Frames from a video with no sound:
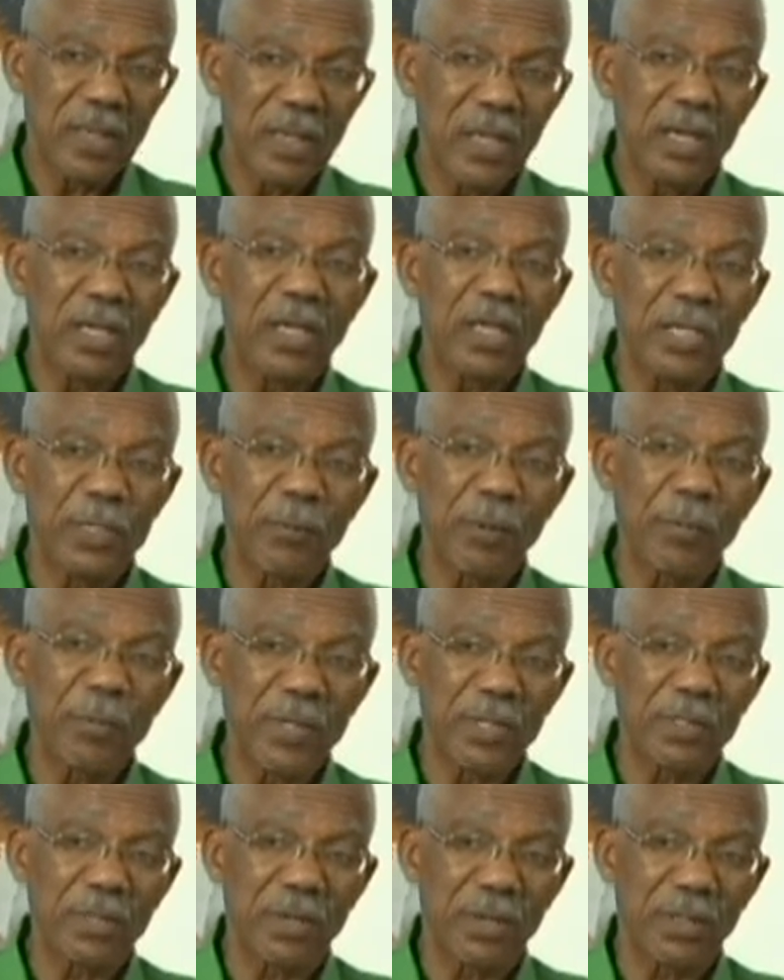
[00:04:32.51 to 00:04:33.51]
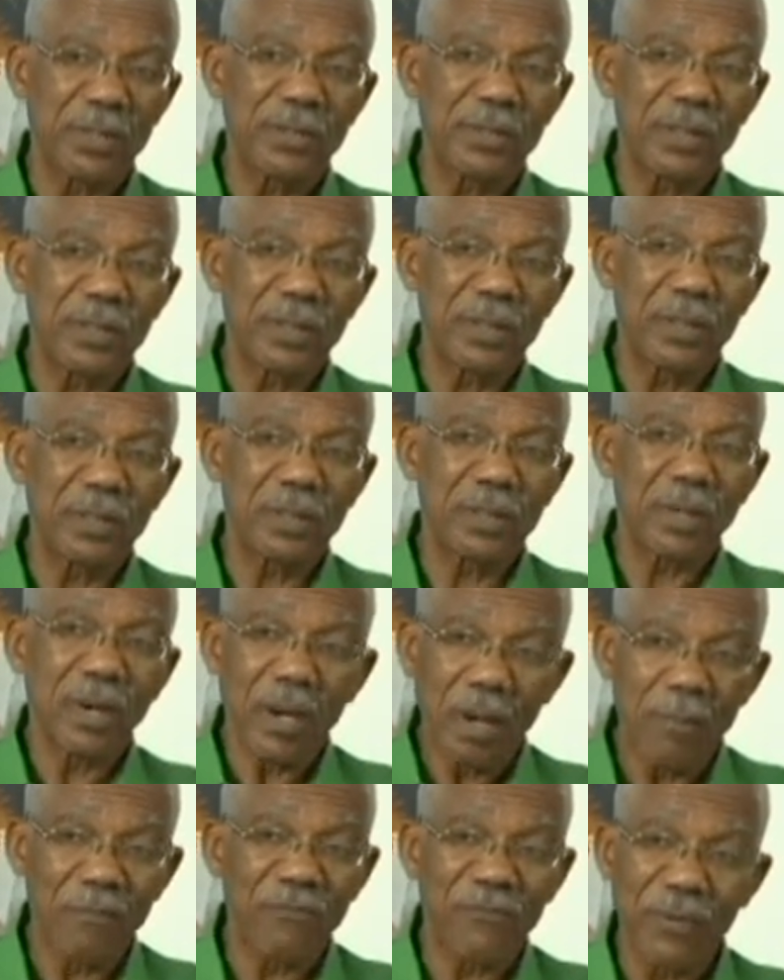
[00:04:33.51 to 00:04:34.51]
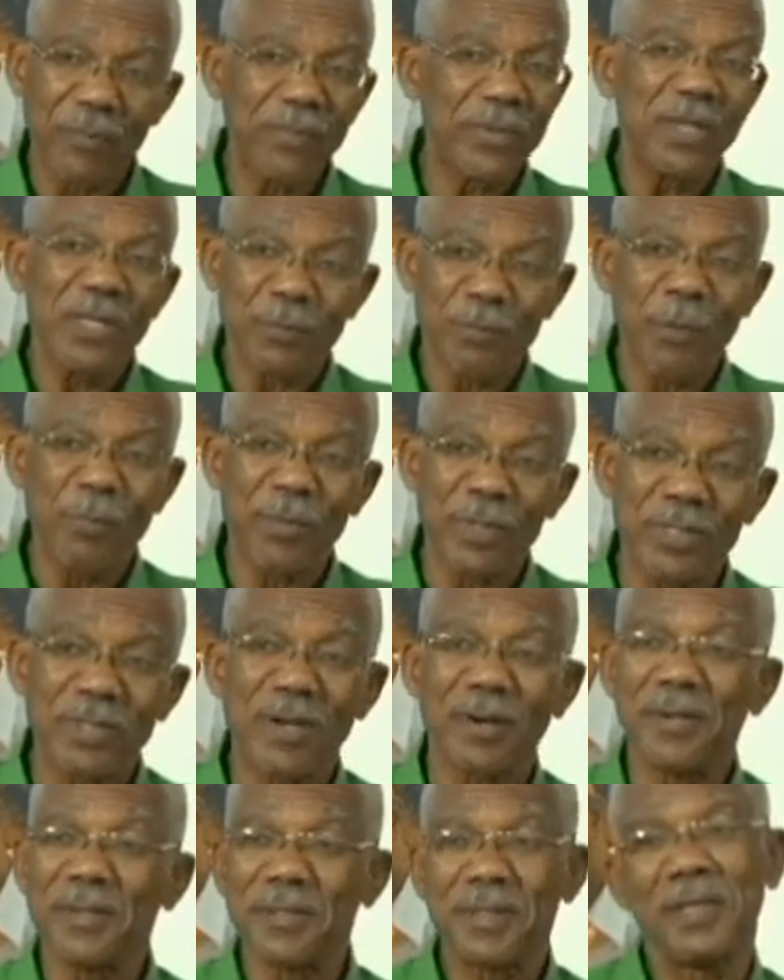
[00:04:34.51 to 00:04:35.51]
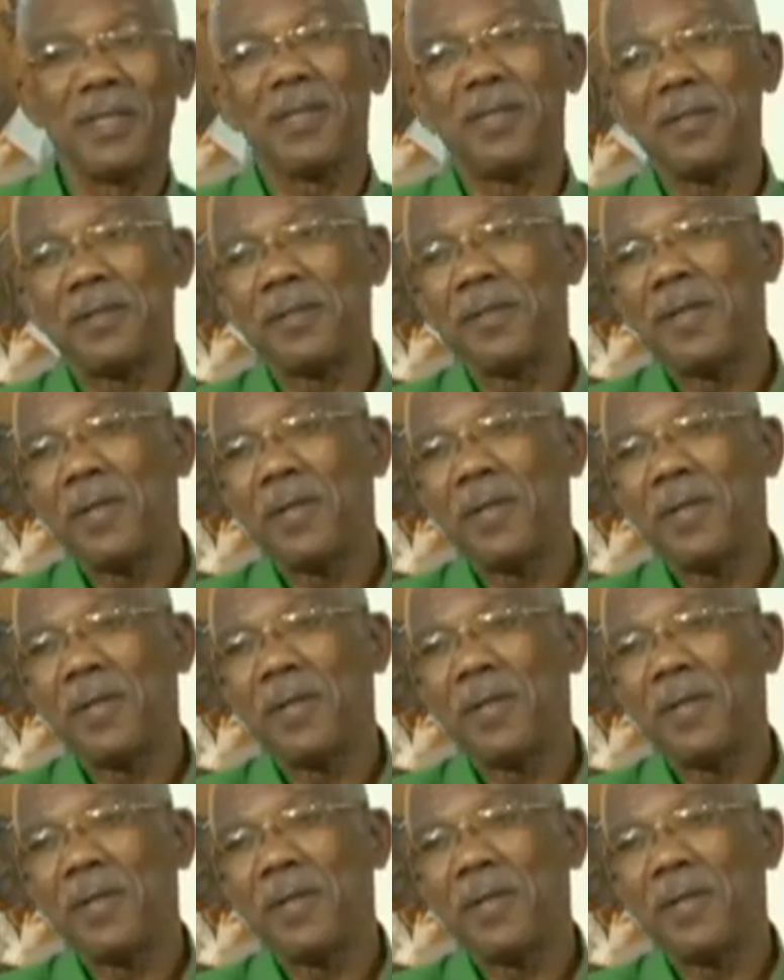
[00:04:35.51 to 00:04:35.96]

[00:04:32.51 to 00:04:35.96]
in East Berbice quarantine come from East Berbice quarantine.